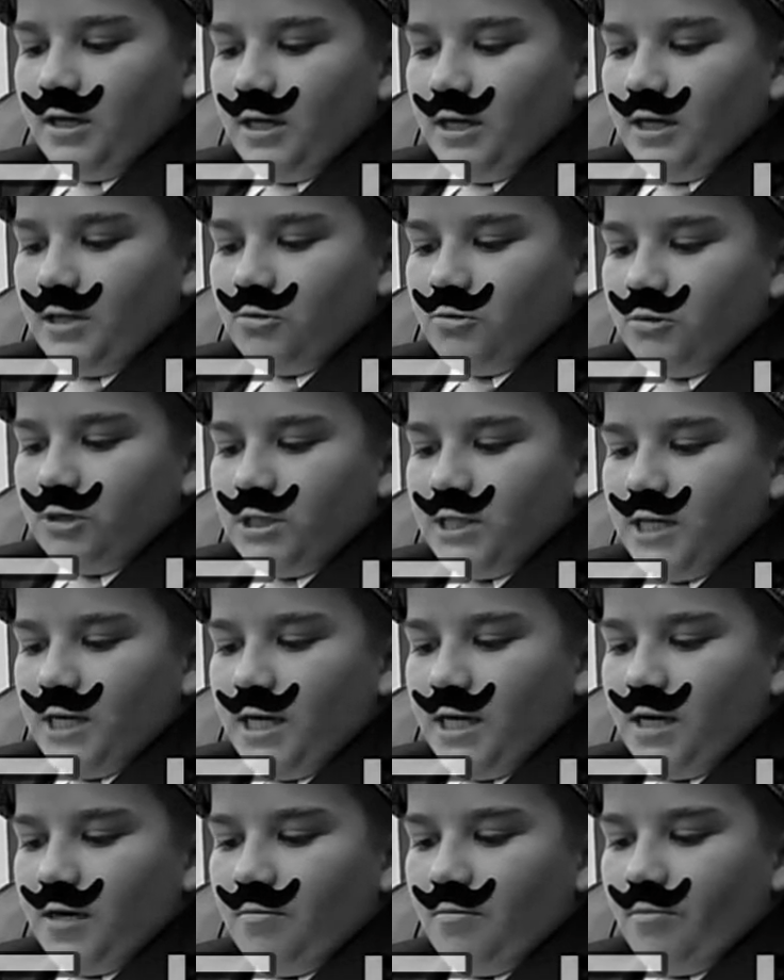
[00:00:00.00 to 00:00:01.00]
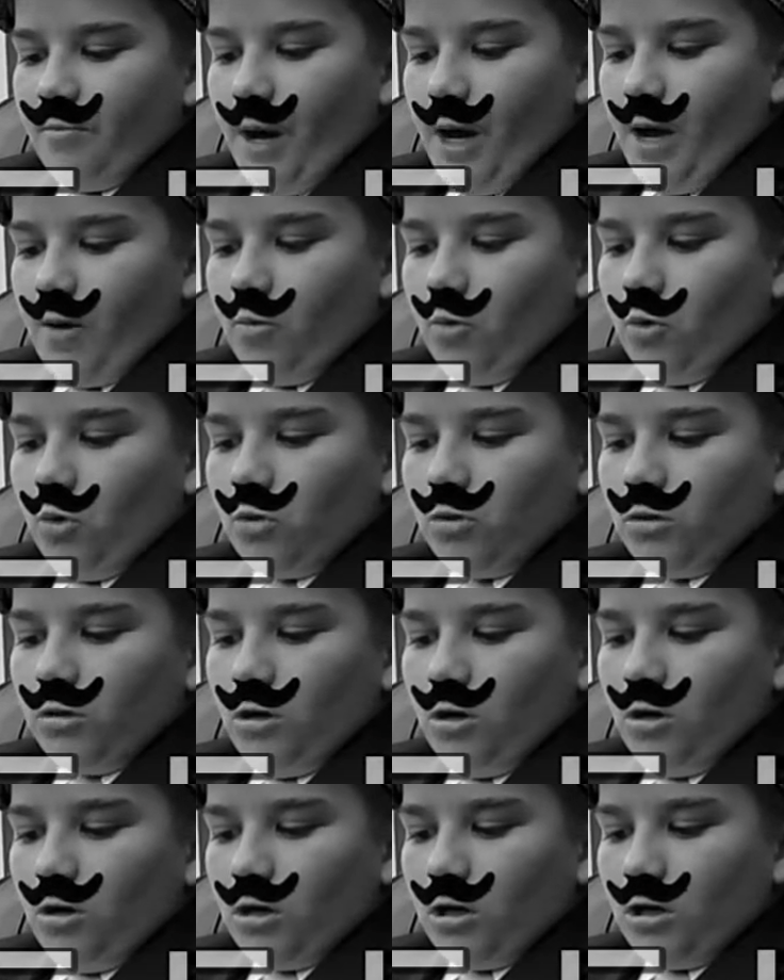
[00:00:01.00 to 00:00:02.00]
It was taken by
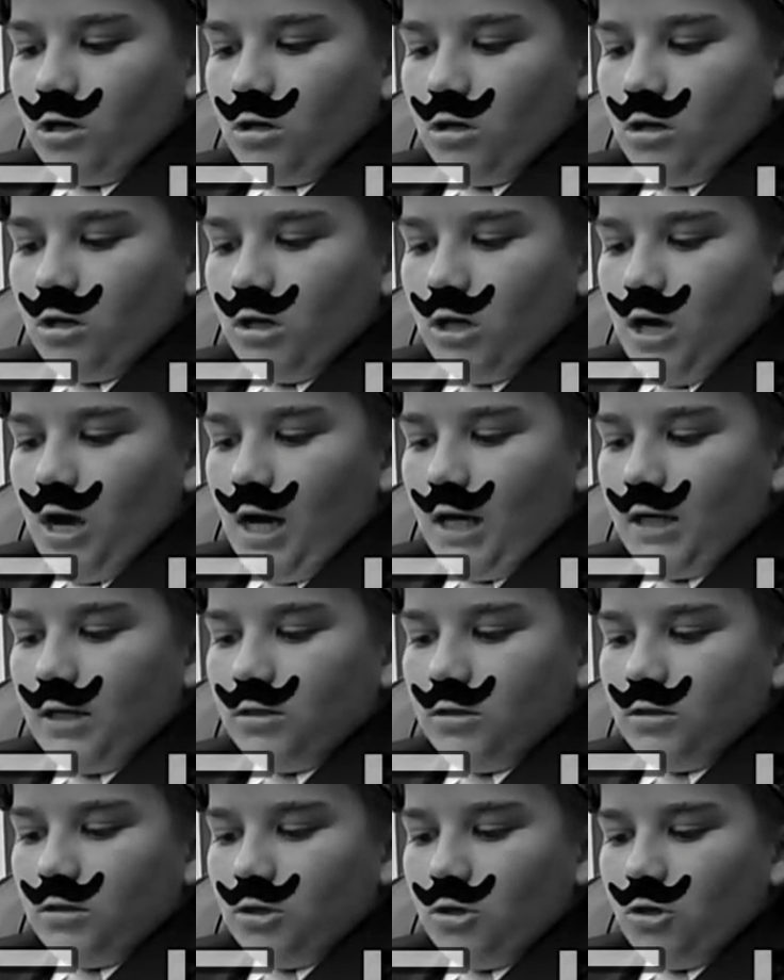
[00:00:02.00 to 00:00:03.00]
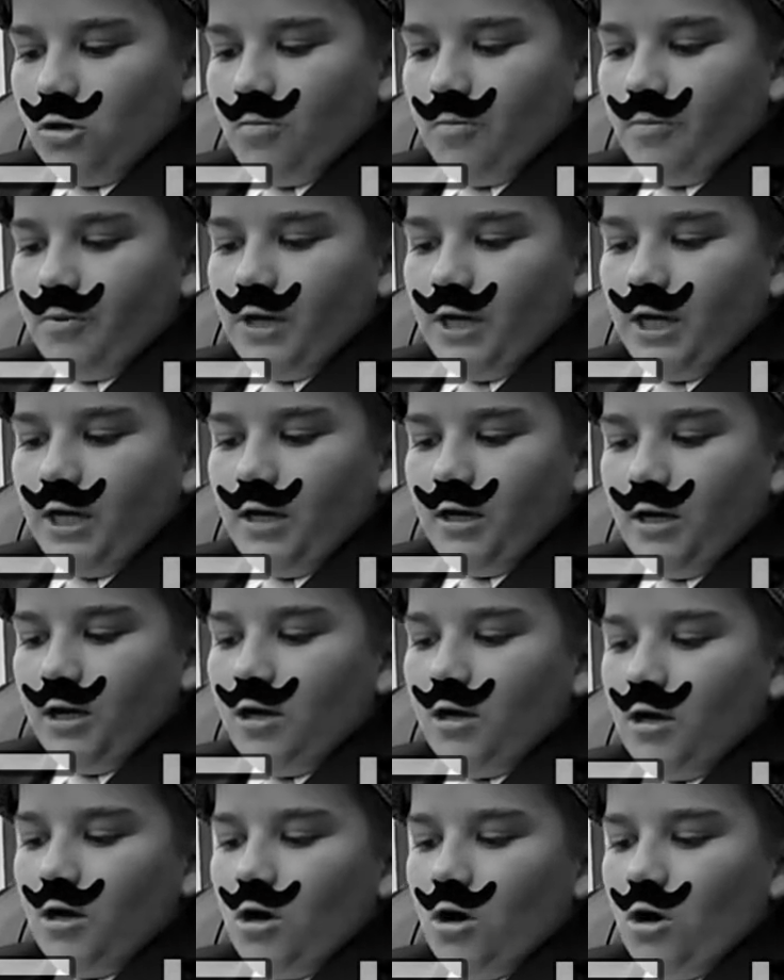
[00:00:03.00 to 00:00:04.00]
Wardlock and Company
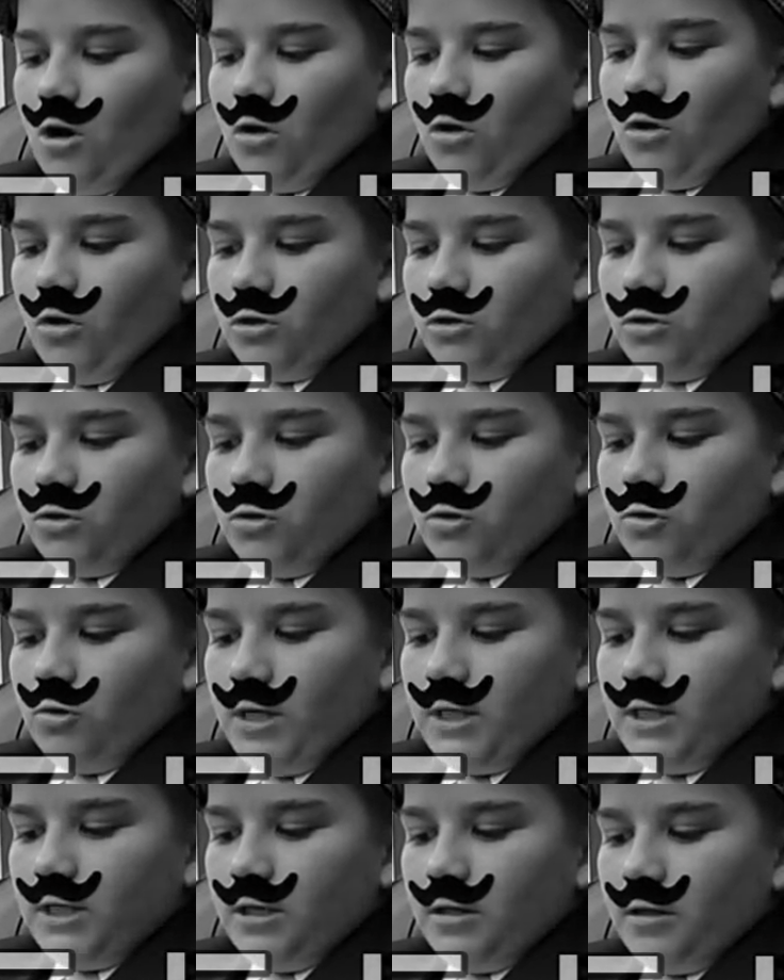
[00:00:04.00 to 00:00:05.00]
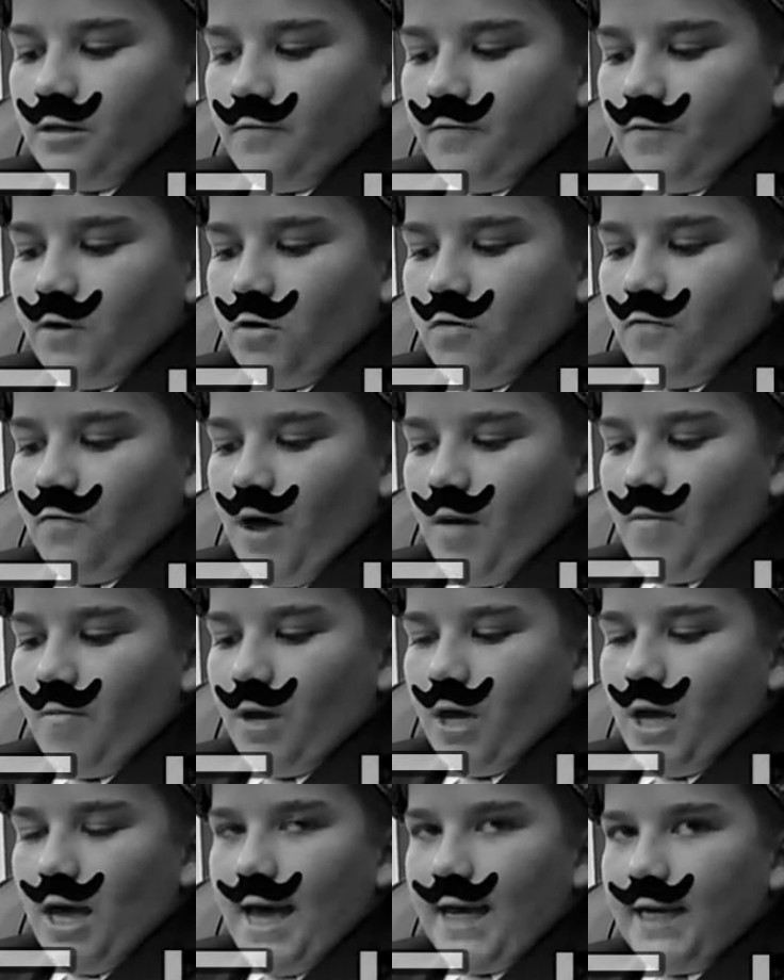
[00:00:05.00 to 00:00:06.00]
on the 20th of
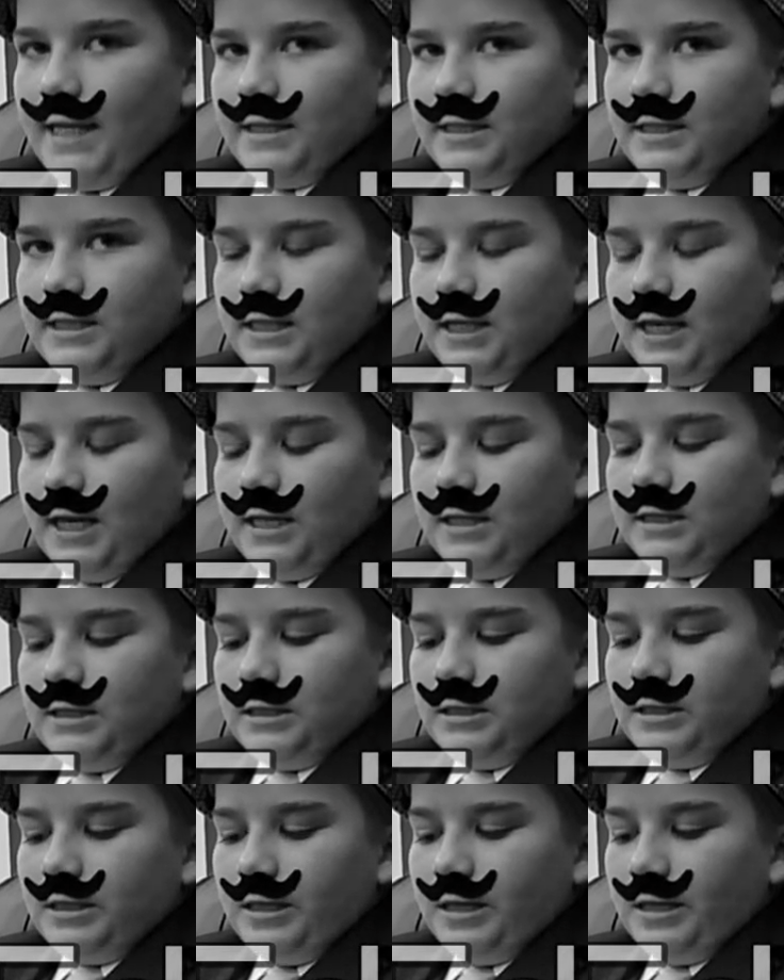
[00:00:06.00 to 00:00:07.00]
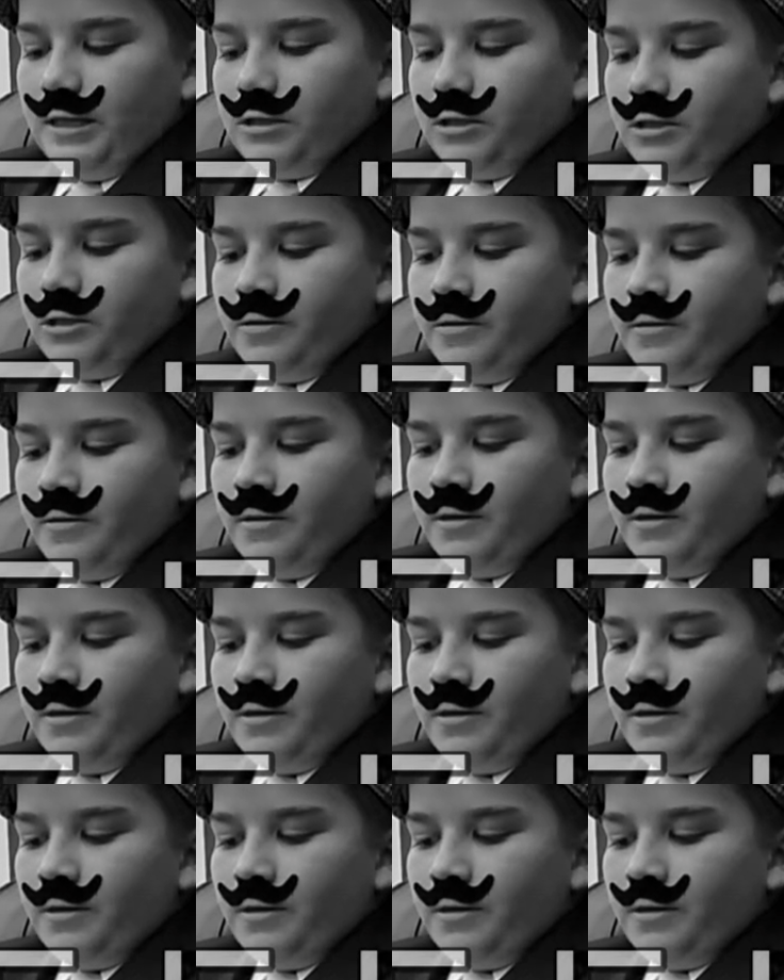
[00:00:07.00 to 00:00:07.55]
November 1886,